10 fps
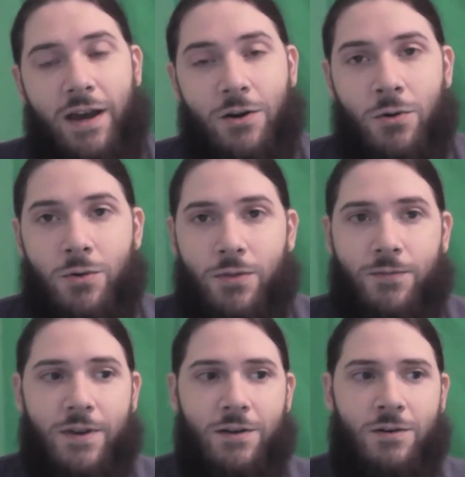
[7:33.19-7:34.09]
I don't
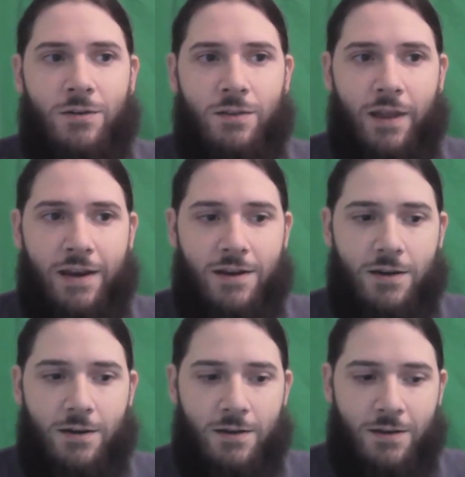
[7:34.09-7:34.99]
feel like
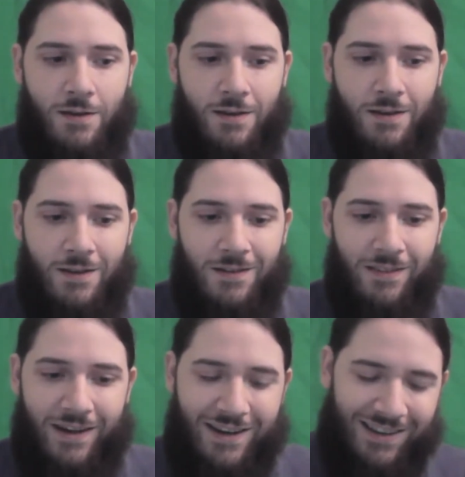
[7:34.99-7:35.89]

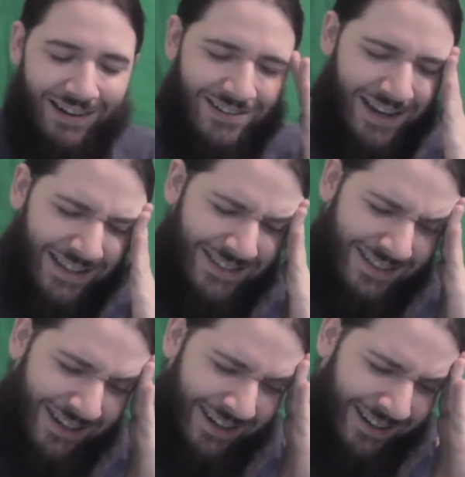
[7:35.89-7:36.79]
there's that
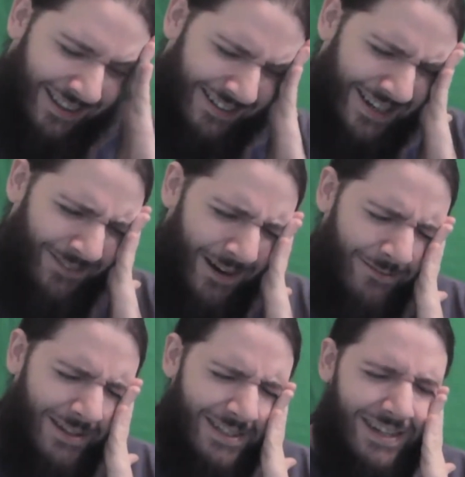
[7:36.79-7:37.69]

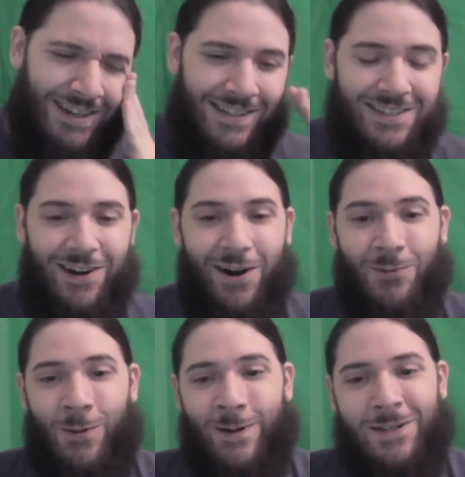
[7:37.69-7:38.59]
famous scene in Star
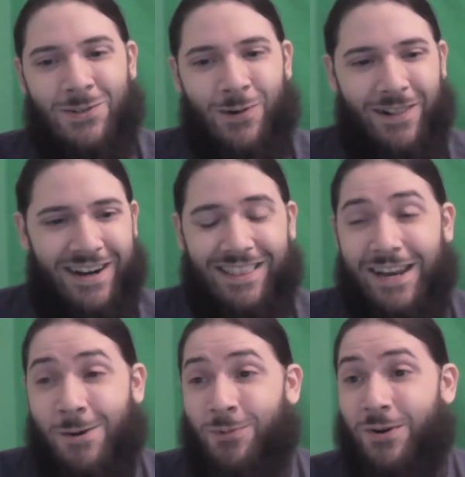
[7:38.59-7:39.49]
Wars where like
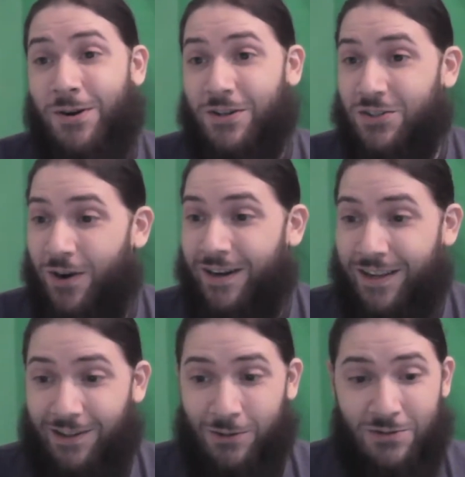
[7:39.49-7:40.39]
the Emperor is trying to
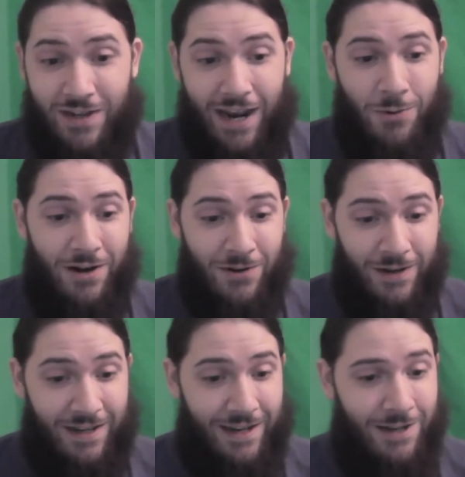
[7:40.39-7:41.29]
get Luke Skywalker to
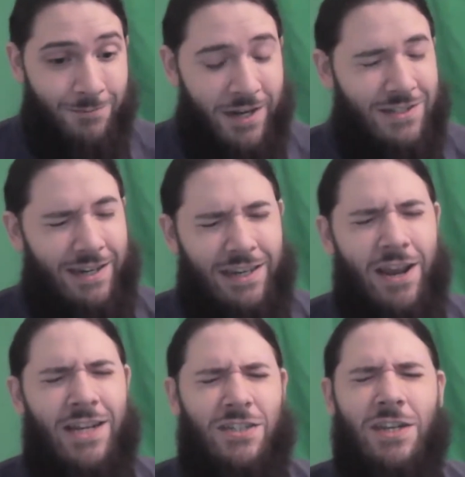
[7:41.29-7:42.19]
kill him.
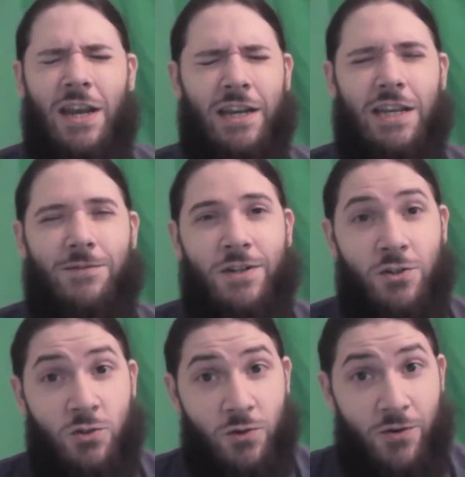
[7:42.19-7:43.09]
Yes, give
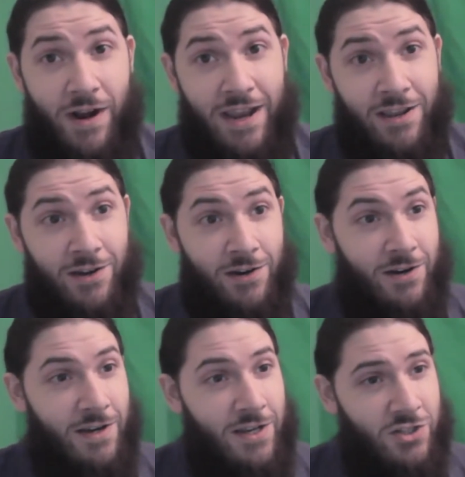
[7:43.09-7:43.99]
in to your anger.
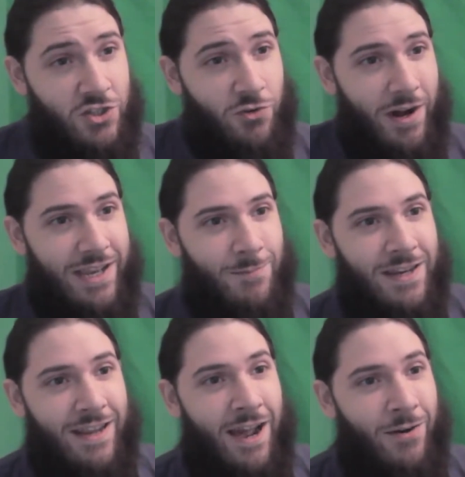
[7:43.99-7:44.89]
Strike me
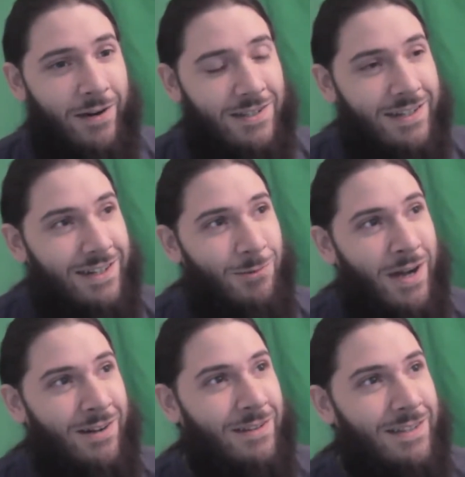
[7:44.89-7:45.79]
down. It's like,
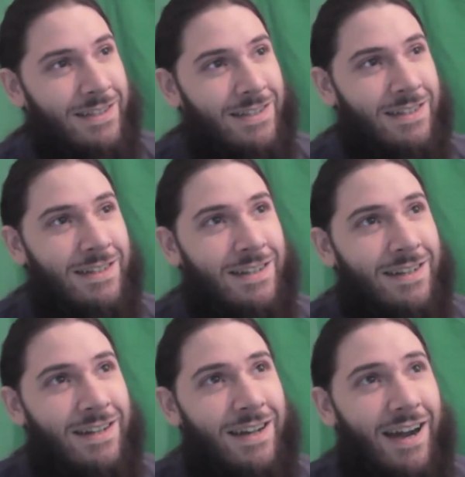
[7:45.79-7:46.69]
well,
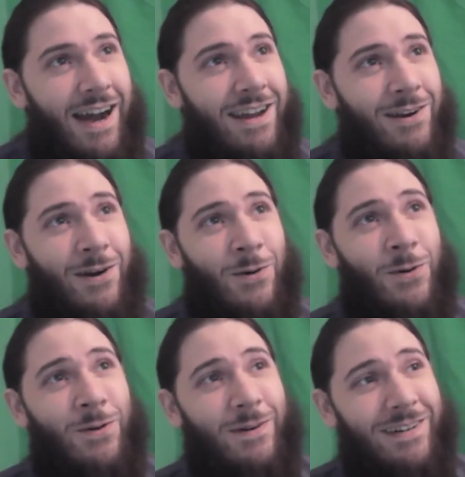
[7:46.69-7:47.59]
I don't
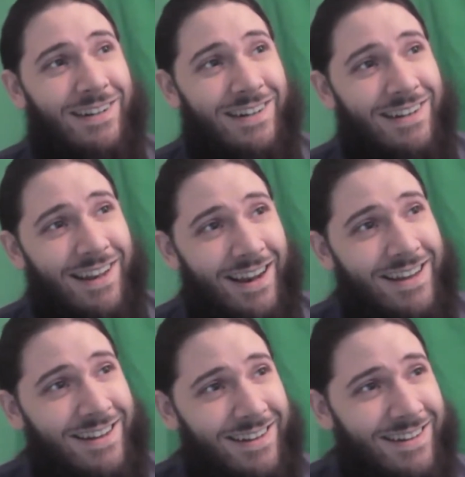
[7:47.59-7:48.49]
know.
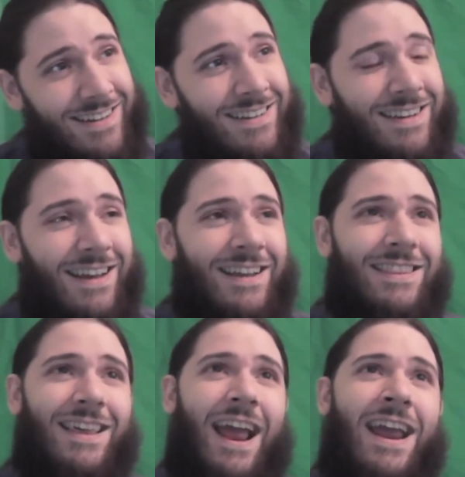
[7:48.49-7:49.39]
Like,
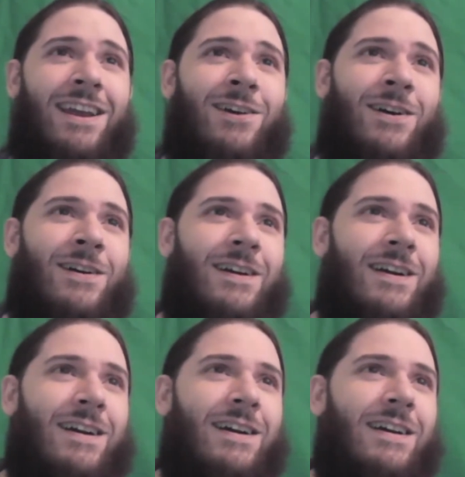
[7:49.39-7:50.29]
the anger,
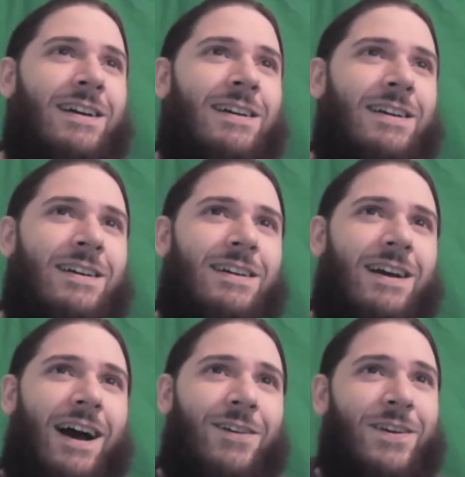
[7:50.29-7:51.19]

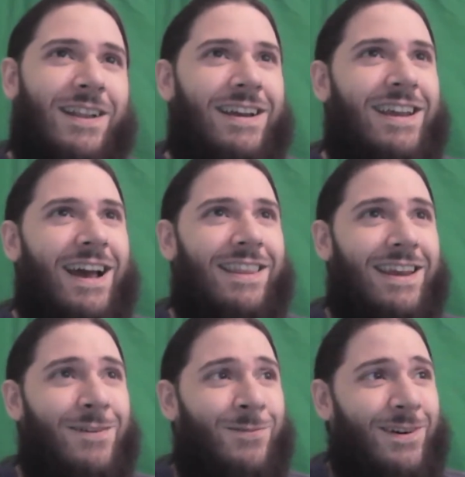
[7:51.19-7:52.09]
I feel like, yeah,
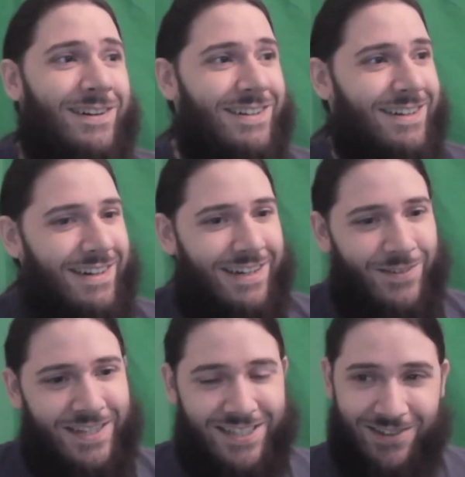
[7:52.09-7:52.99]
the Emperor did need to
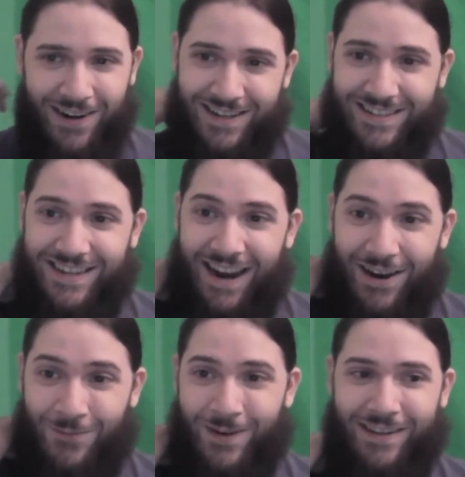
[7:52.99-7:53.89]
be struck
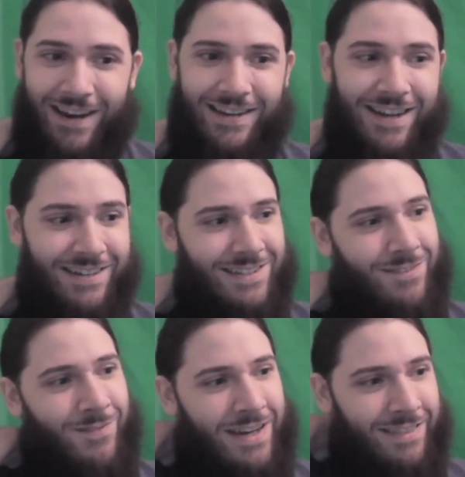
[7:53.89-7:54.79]
down, but like that
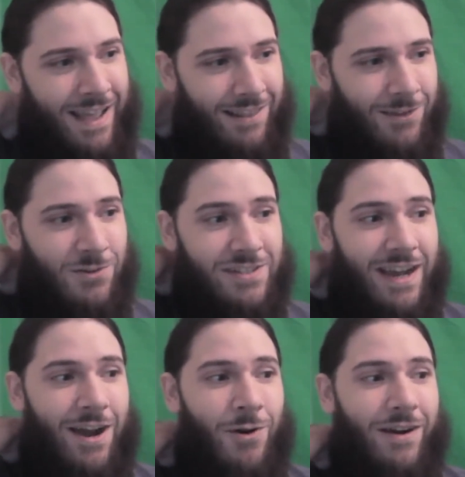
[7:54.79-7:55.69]
doesn't mean that Luke
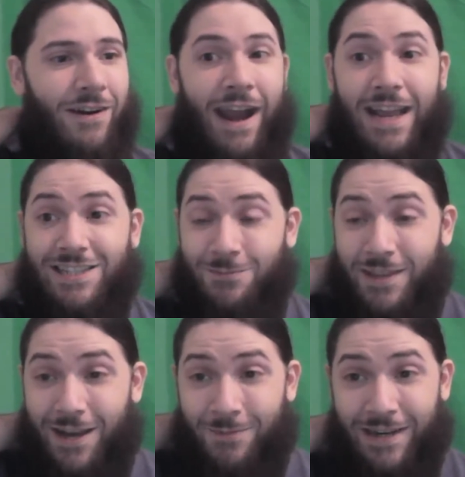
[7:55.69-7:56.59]
Skywalker has to
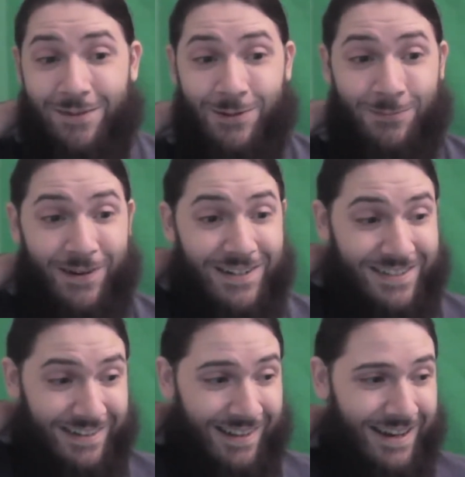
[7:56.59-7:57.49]
become an evil
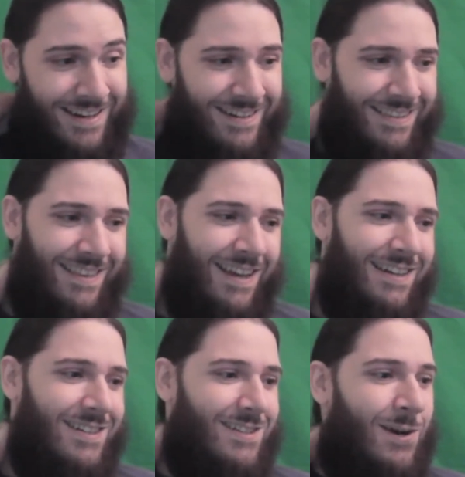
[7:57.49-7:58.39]
person. Like,
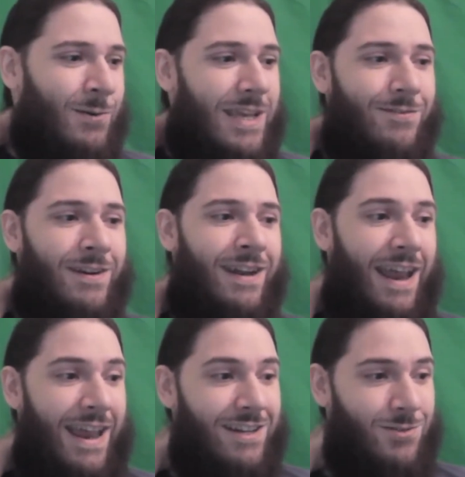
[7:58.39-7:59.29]
just don't give in to
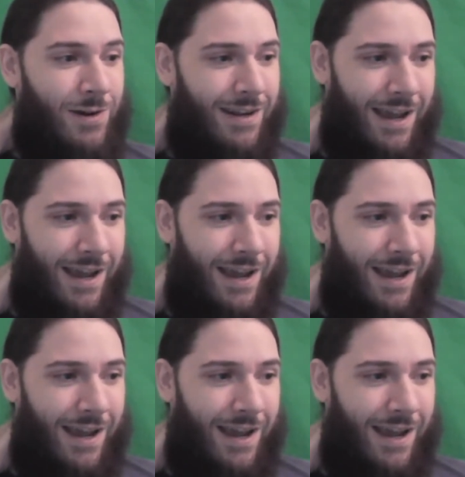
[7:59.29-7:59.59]
hatred.